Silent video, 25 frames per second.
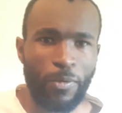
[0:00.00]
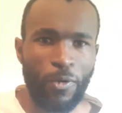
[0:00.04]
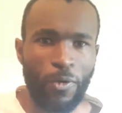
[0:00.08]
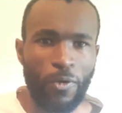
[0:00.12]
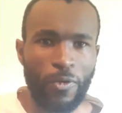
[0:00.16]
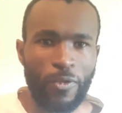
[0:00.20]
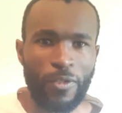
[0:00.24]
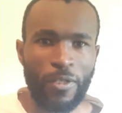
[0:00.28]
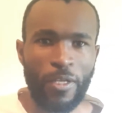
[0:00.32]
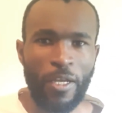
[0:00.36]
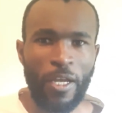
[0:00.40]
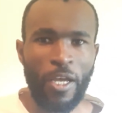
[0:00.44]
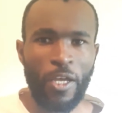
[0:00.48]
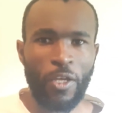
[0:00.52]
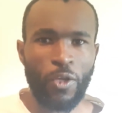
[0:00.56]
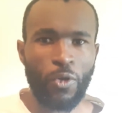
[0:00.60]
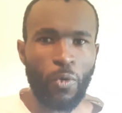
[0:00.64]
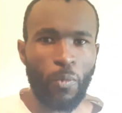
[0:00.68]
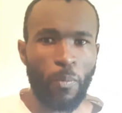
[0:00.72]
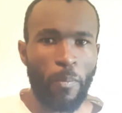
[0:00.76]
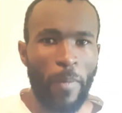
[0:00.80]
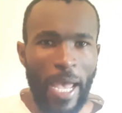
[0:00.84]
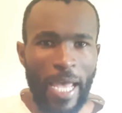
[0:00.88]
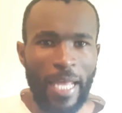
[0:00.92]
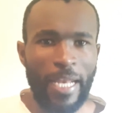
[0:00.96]
because
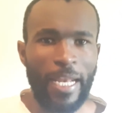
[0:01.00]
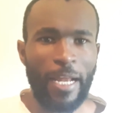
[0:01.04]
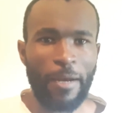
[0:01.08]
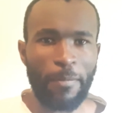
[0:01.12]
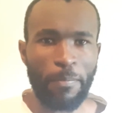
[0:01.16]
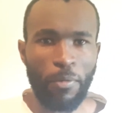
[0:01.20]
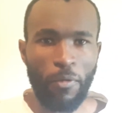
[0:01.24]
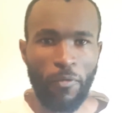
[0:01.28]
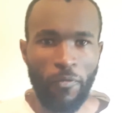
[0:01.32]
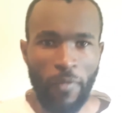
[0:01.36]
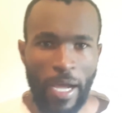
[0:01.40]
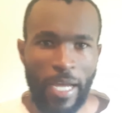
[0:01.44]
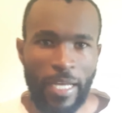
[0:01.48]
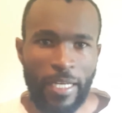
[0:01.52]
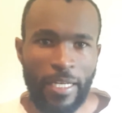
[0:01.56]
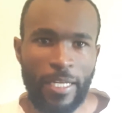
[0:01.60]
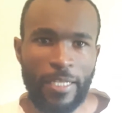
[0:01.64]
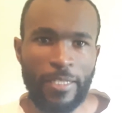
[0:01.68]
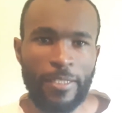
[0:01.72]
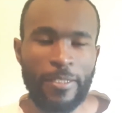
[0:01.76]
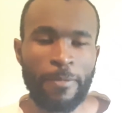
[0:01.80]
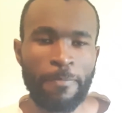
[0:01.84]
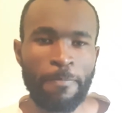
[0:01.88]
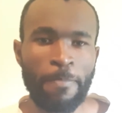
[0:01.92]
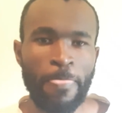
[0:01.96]
men are
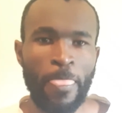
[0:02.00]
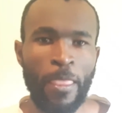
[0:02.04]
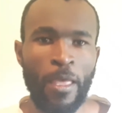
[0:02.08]
providers.